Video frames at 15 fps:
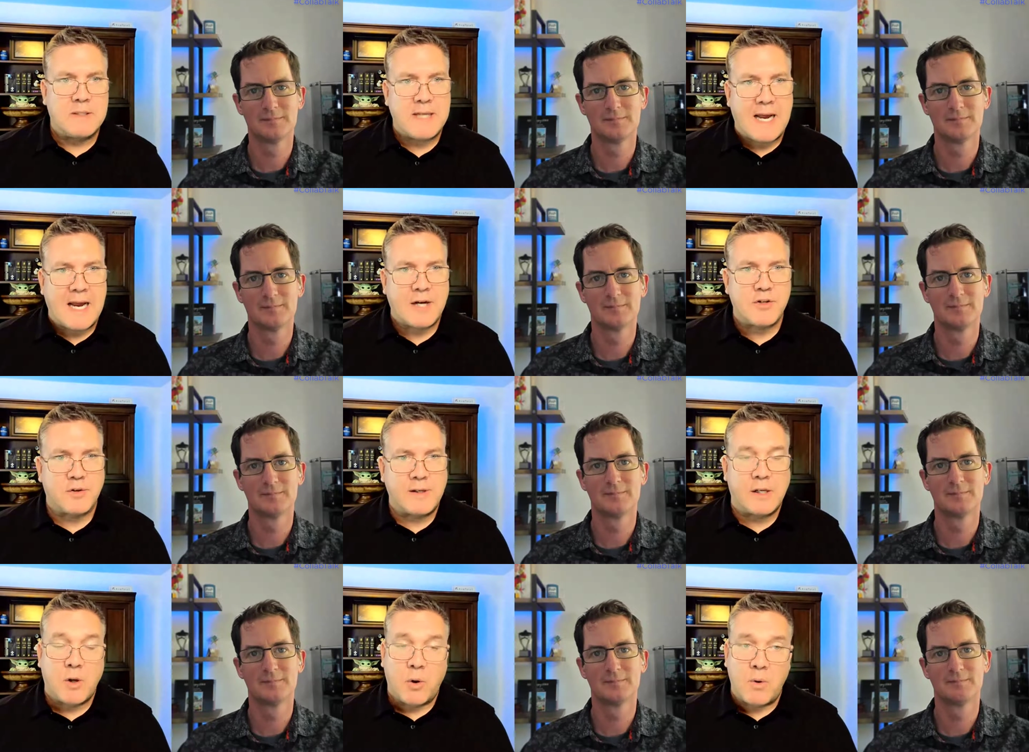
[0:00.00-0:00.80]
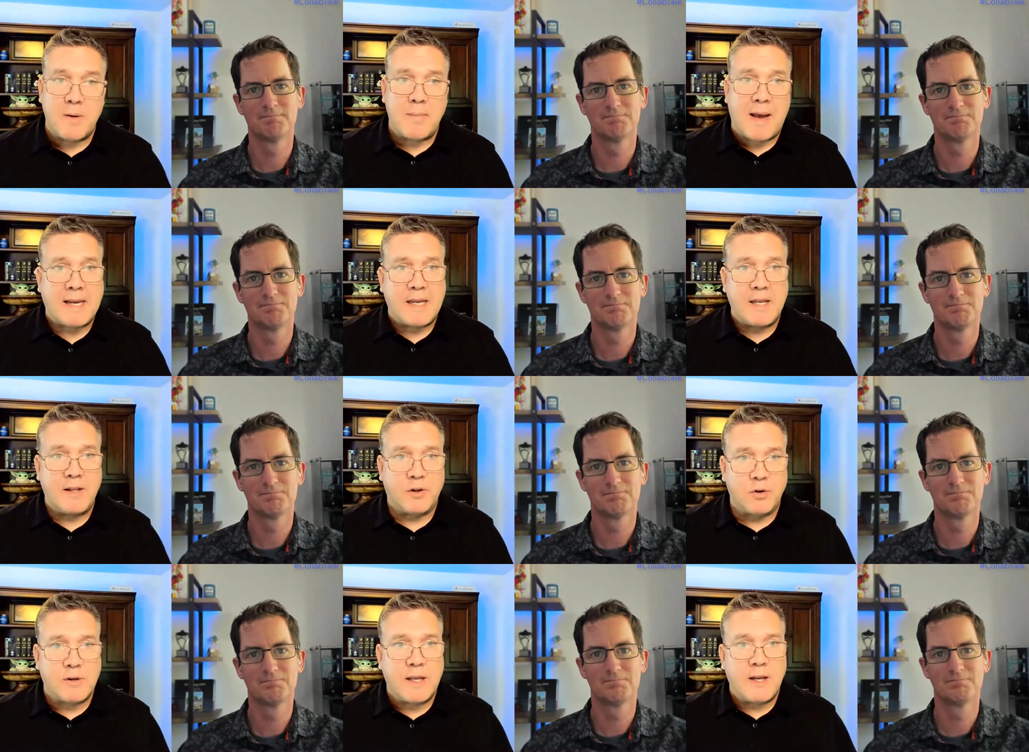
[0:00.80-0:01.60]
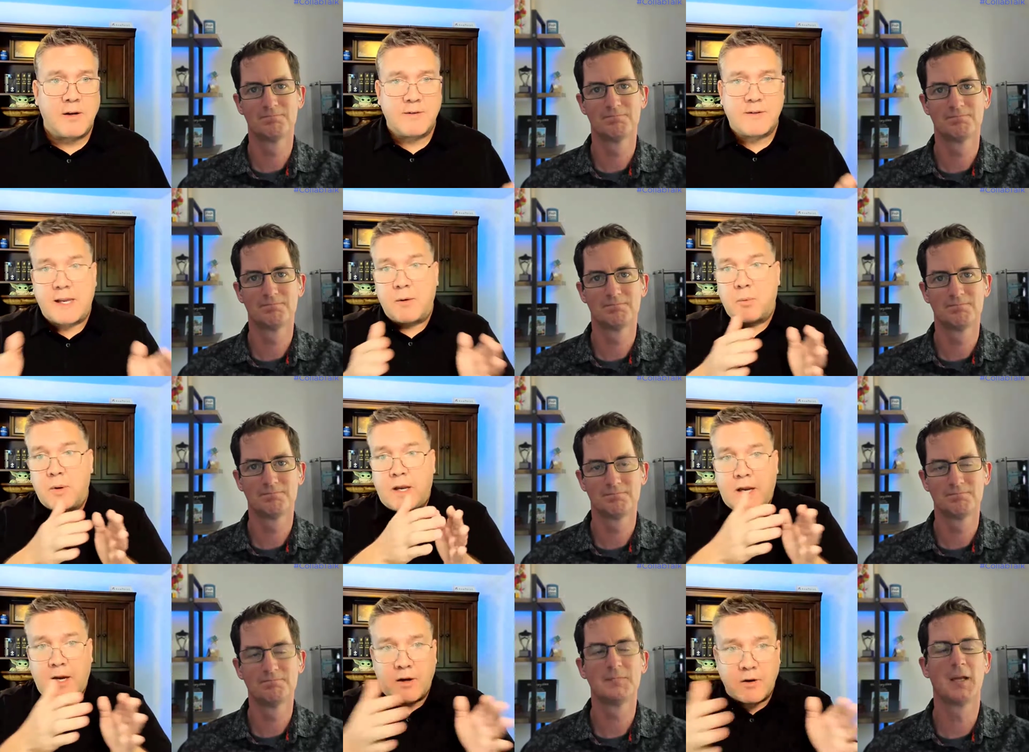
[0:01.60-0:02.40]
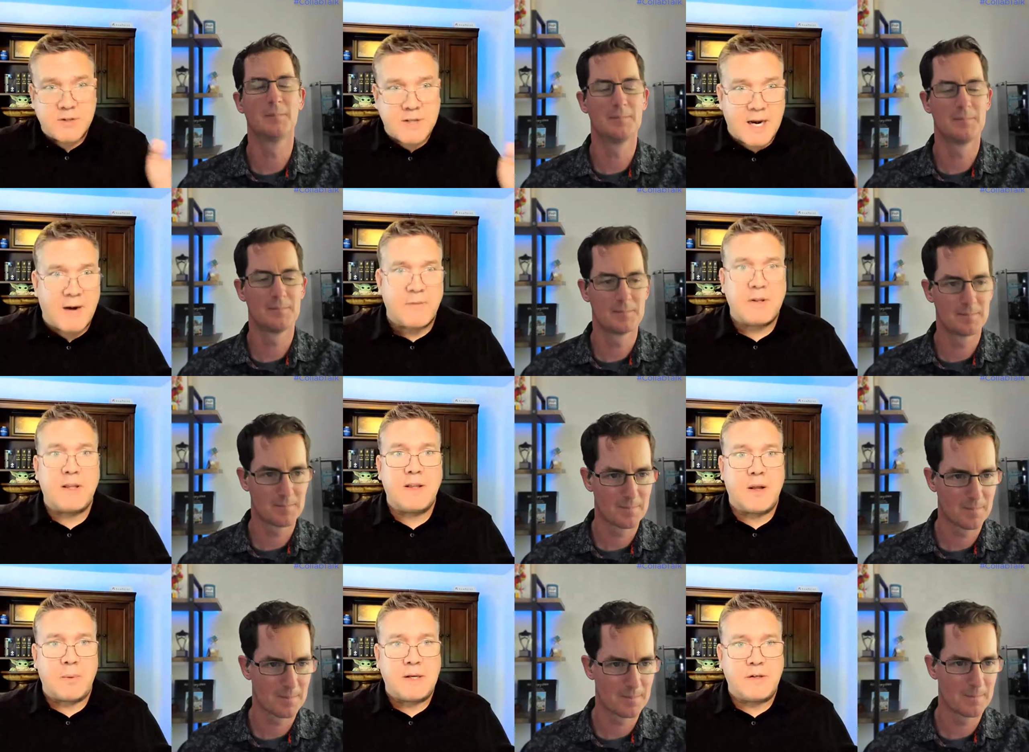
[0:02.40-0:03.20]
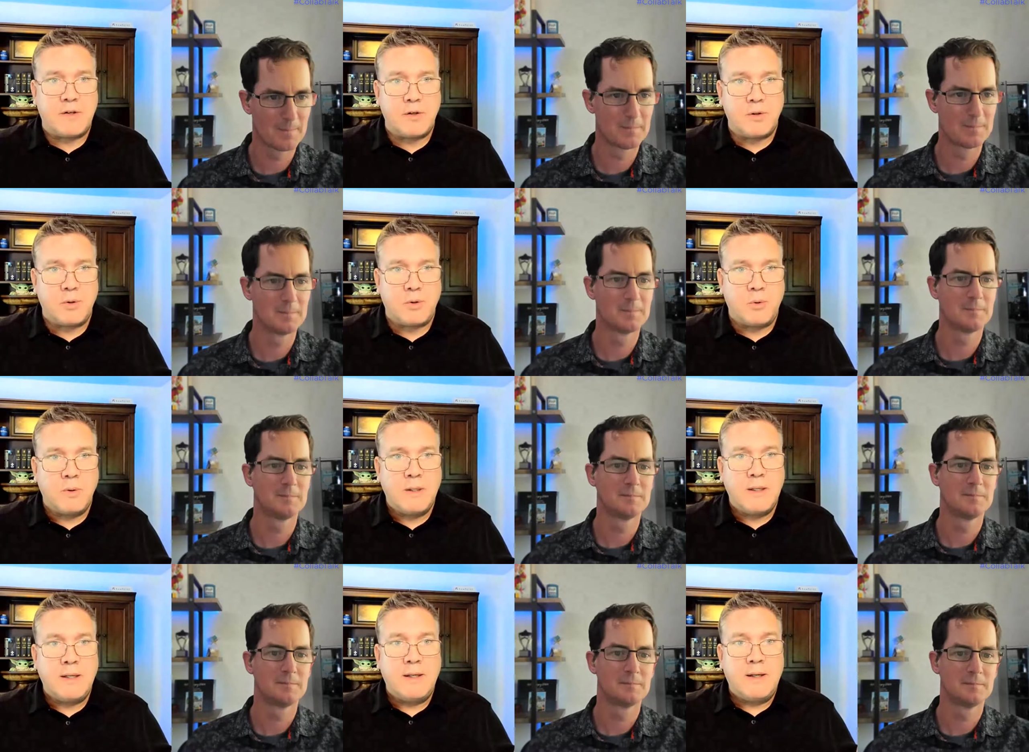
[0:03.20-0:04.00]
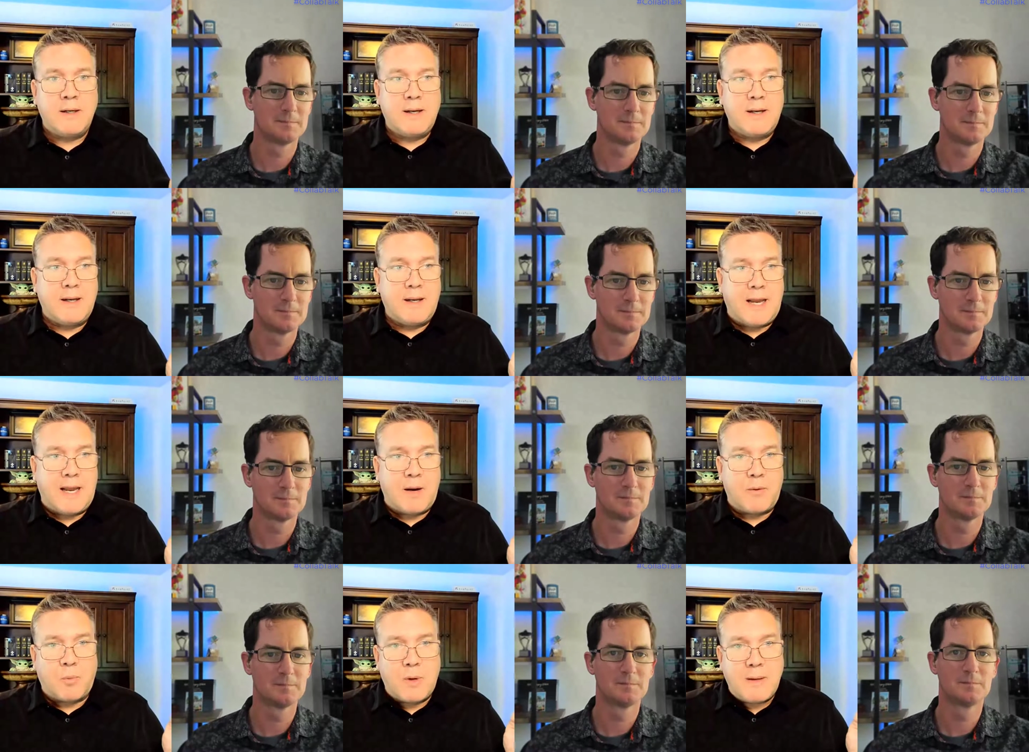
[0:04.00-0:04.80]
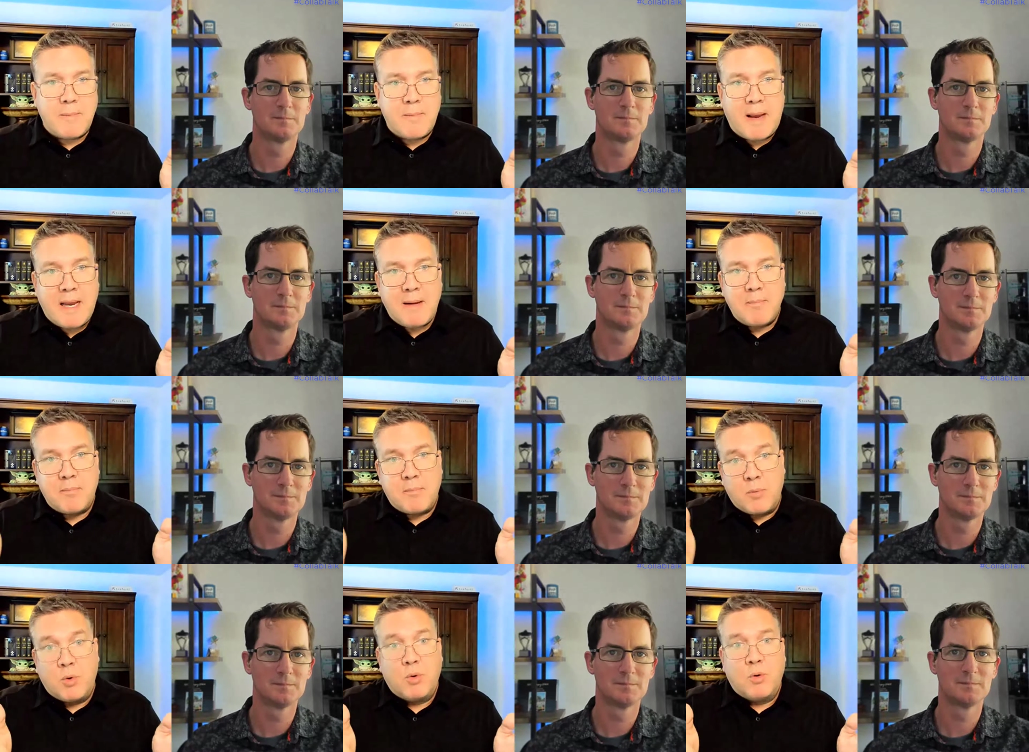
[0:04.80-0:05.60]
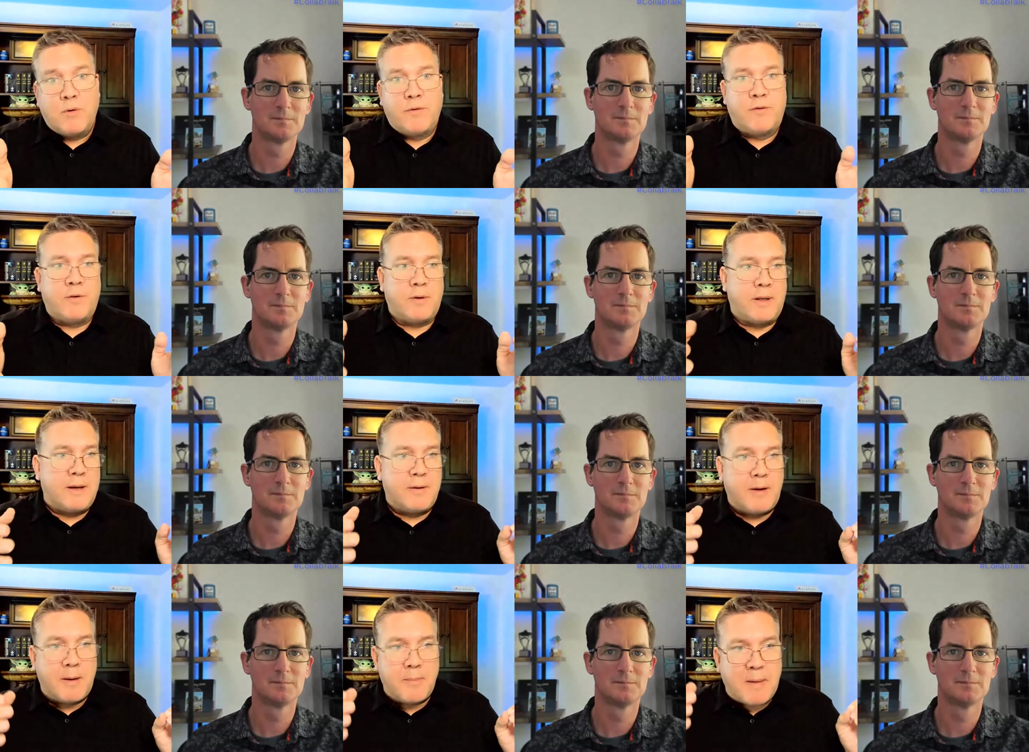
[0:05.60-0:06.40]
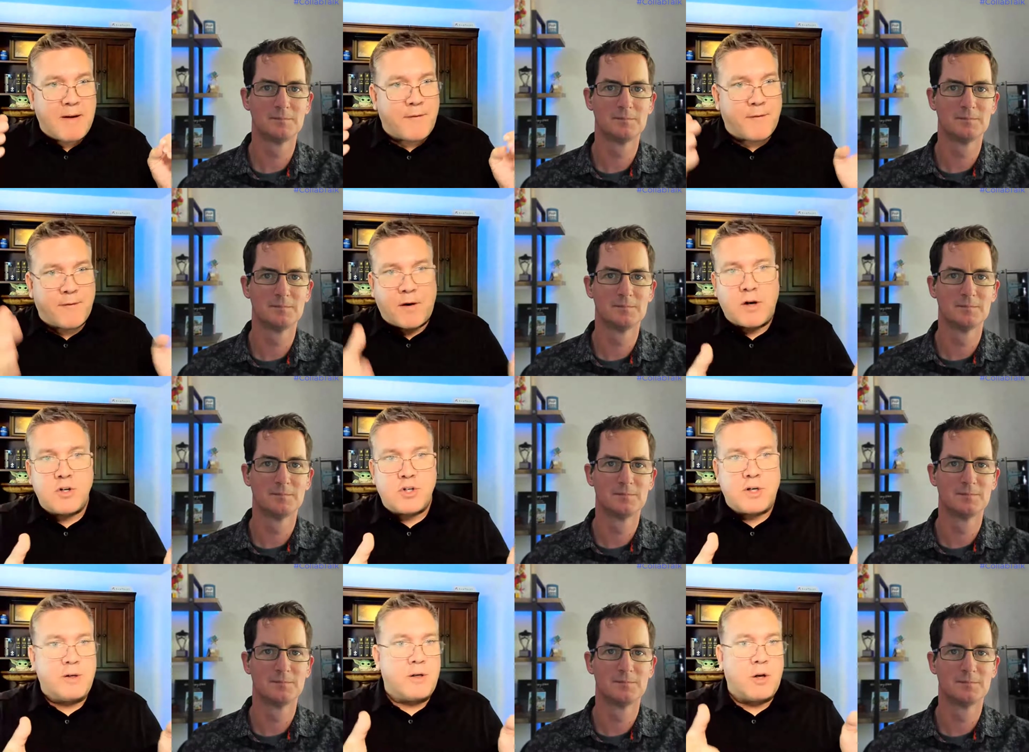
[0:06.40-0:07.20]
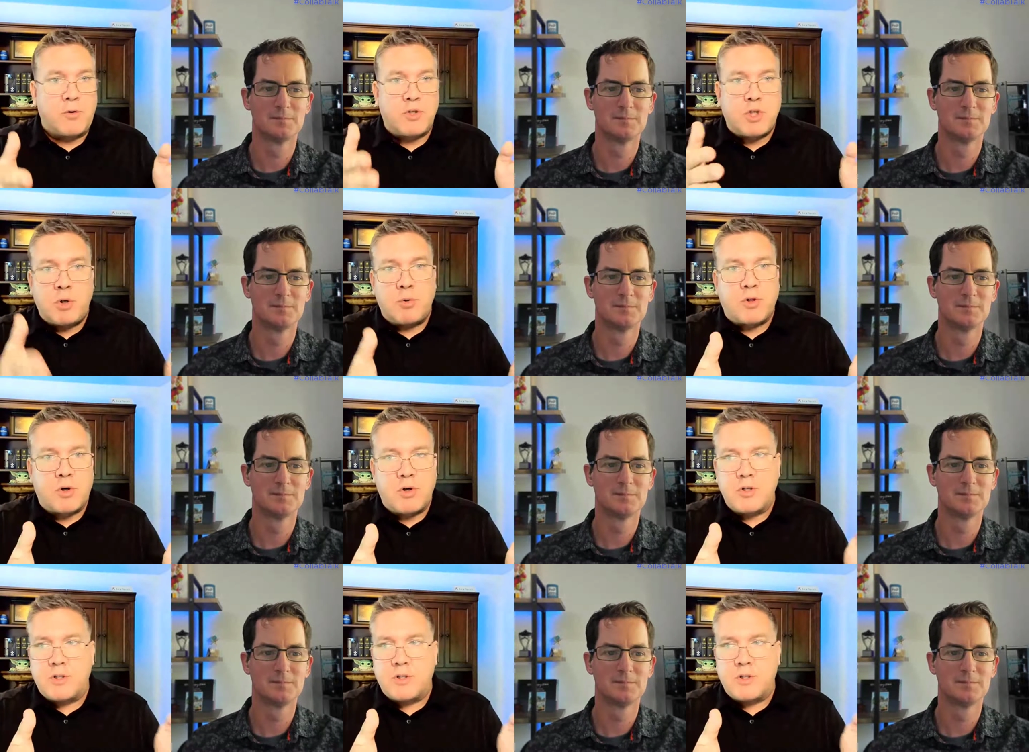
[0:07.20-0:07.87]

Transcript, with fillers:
Speaker 1: No, it's actually going back and looking and say, here's yeah. everything that we do. And we may move and it may function, you know, two